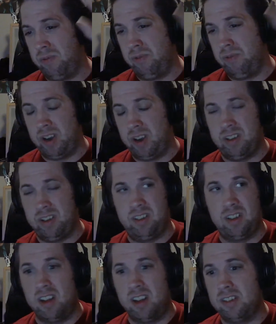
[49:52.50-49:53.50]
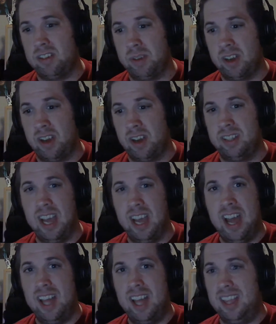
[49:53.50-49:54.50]
fuck console because
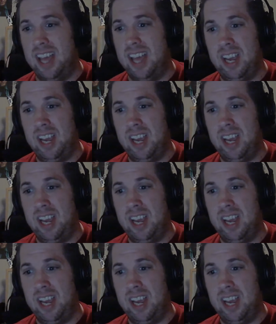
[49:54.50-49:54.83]
they